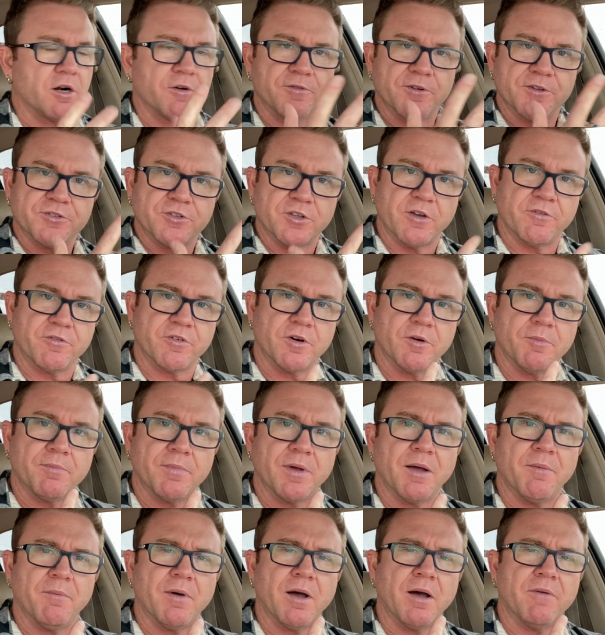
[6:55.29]
if it's over
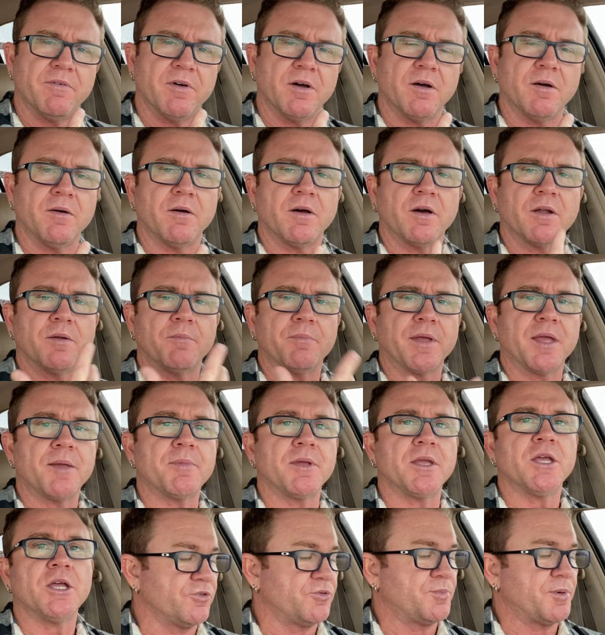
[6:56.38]
a, a, on a baby.